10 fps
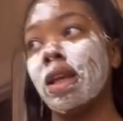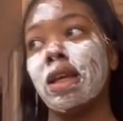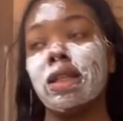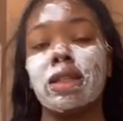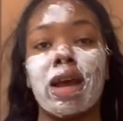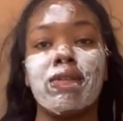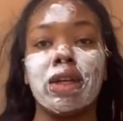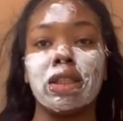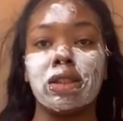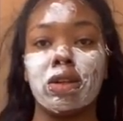is
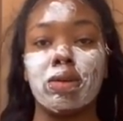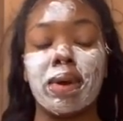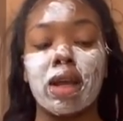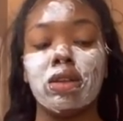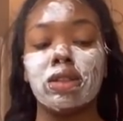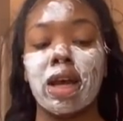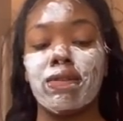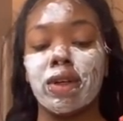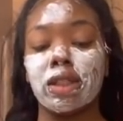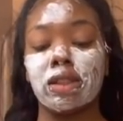African soap. I use
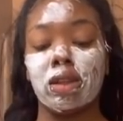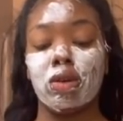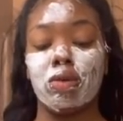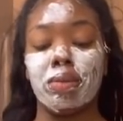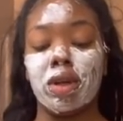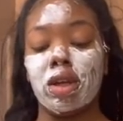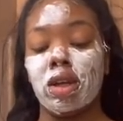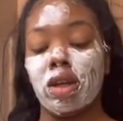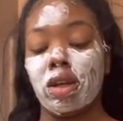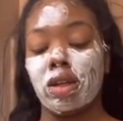African soap.
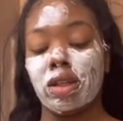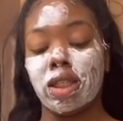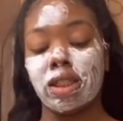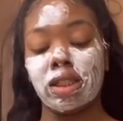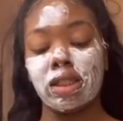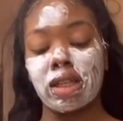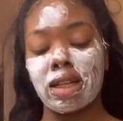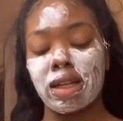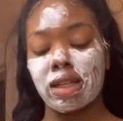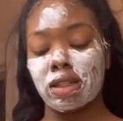This is, I
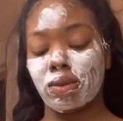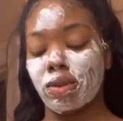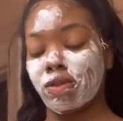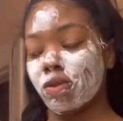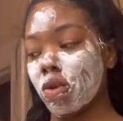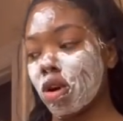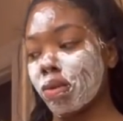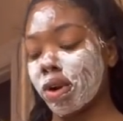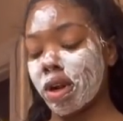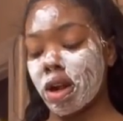think it's the one from
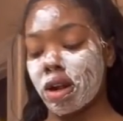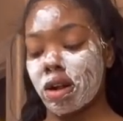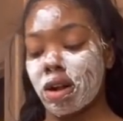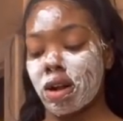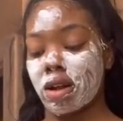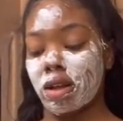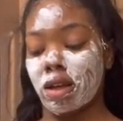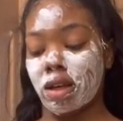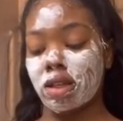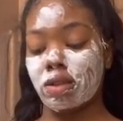Walmart.
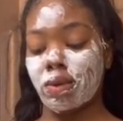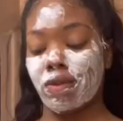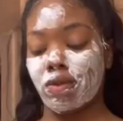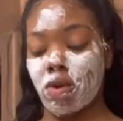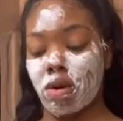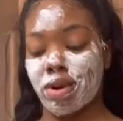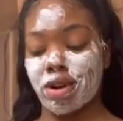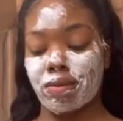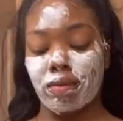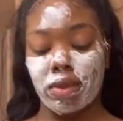Yeah, this one from
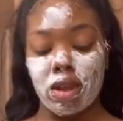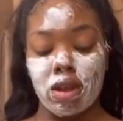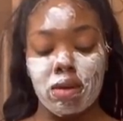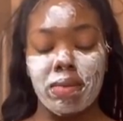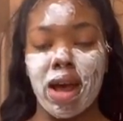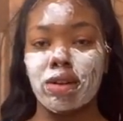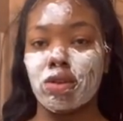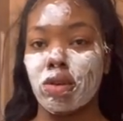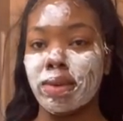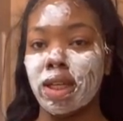Walmart. But I
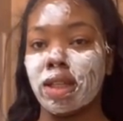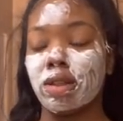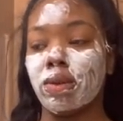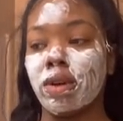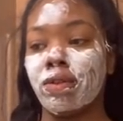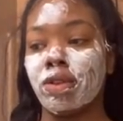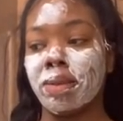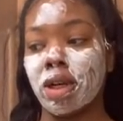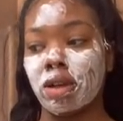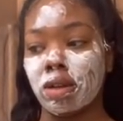normally get the one from
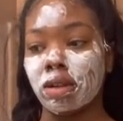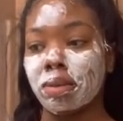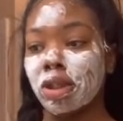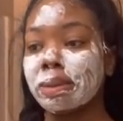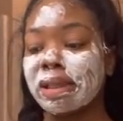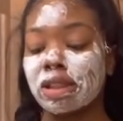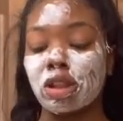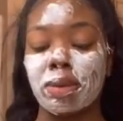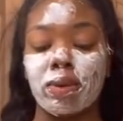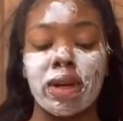the beauty spa
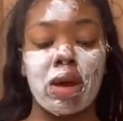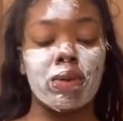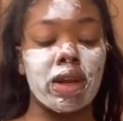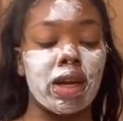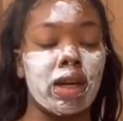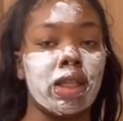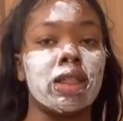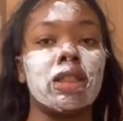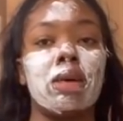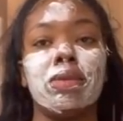store, but when I'm running out of
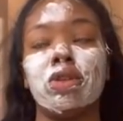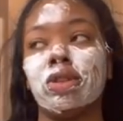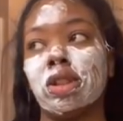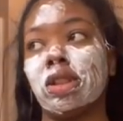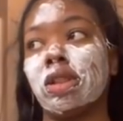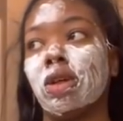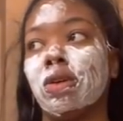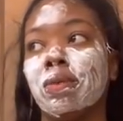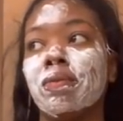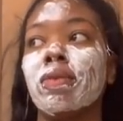this, I'm gonna use this.
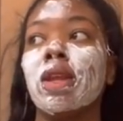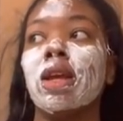So